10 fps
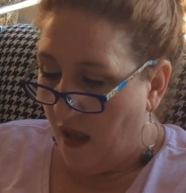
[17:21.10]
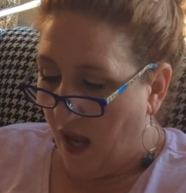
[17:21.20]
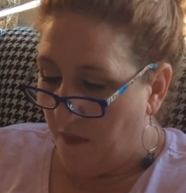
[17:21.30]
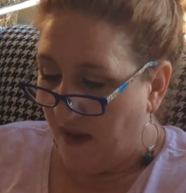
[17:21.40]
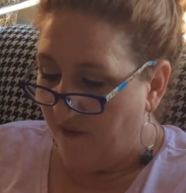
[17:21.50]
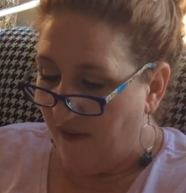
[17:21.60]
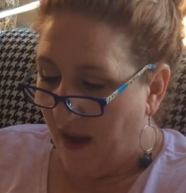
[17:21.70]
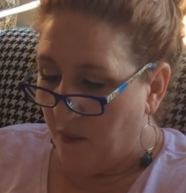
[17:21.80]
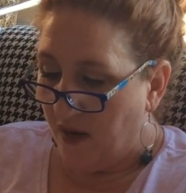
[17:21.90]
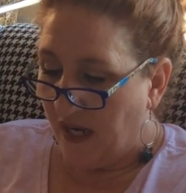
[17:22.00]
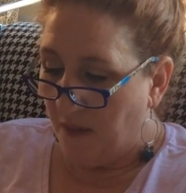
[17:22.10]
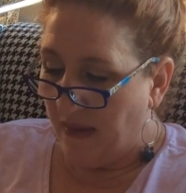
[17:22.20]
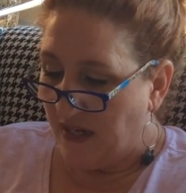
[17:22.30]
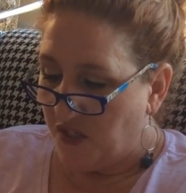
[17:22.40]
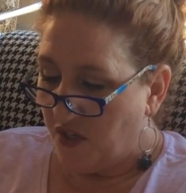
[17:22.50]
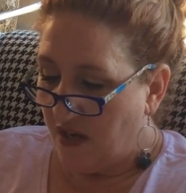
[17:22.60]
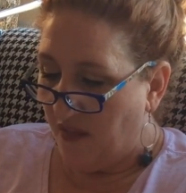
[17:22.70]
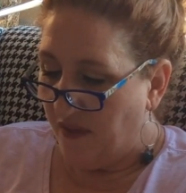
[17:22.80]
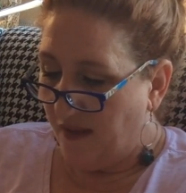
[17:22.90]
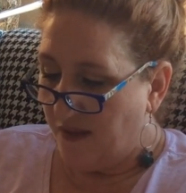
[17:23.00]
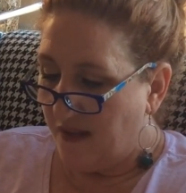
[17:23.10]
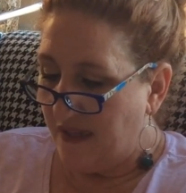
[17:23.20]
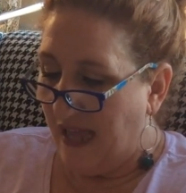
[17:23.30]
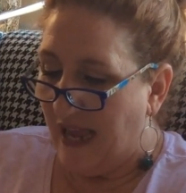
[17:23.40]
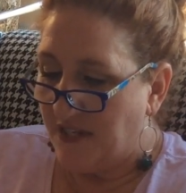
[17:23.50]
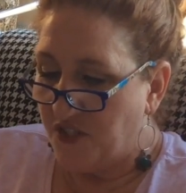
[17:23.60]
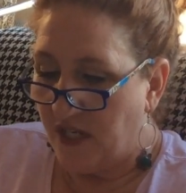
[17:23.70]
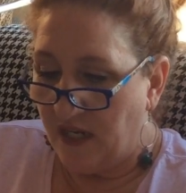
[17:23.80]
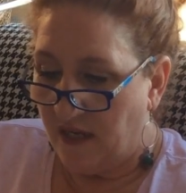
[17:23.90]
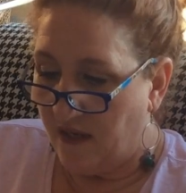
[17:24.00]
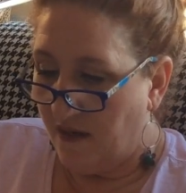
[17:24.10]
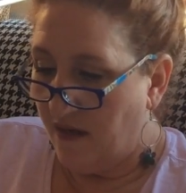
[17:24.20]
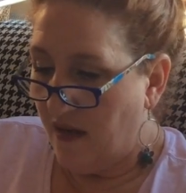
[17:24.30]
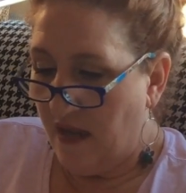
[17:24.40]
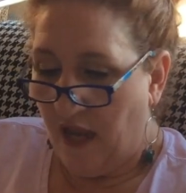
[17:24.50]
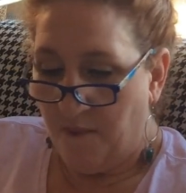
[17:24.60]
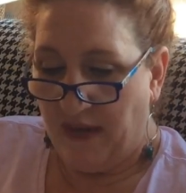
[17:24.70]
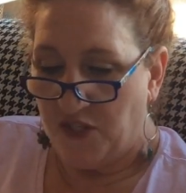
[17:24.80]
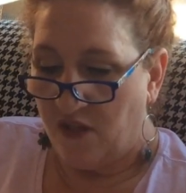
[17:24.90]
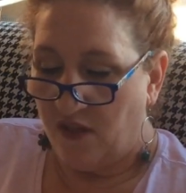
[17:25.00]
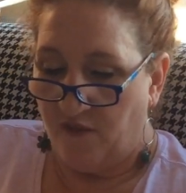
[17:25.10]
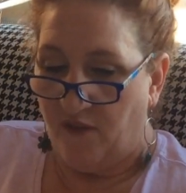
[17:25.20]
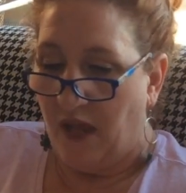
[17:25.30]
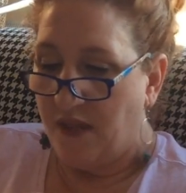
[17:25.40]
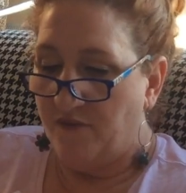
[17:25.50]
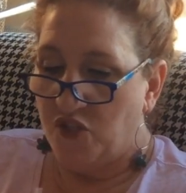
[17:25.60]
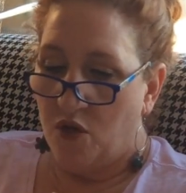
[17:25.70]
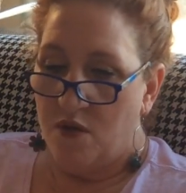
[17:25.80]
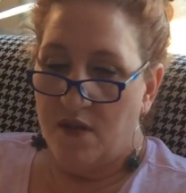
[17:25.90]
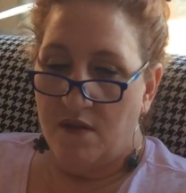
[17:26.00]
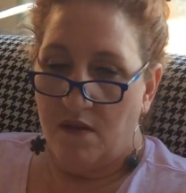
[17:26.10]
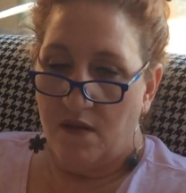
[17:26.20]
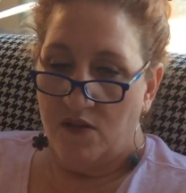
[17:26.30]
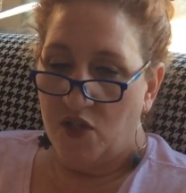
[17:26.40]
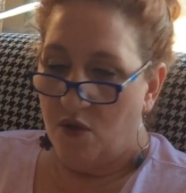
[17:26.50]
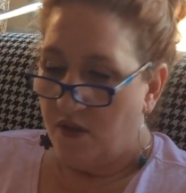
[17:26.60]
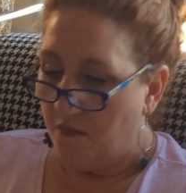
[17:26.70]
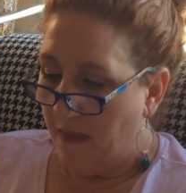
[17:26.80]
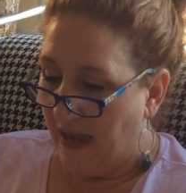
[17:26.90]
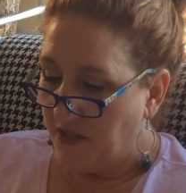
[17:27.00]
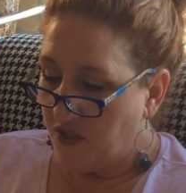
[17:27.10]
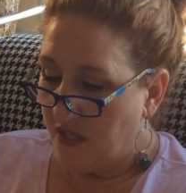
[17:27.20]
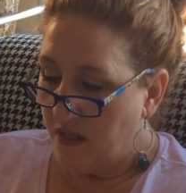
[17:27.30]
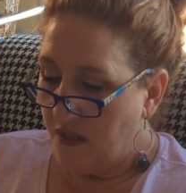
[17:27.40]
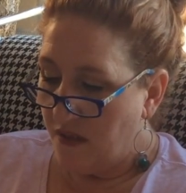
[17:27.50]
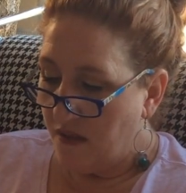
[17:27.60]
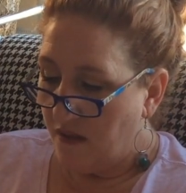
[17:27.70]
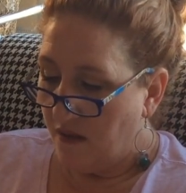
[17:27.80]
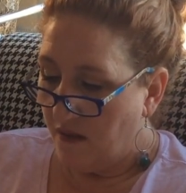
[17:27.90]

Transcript: on my fabric and make sure nothing's clashing, and make sure that the floss I've chosen matches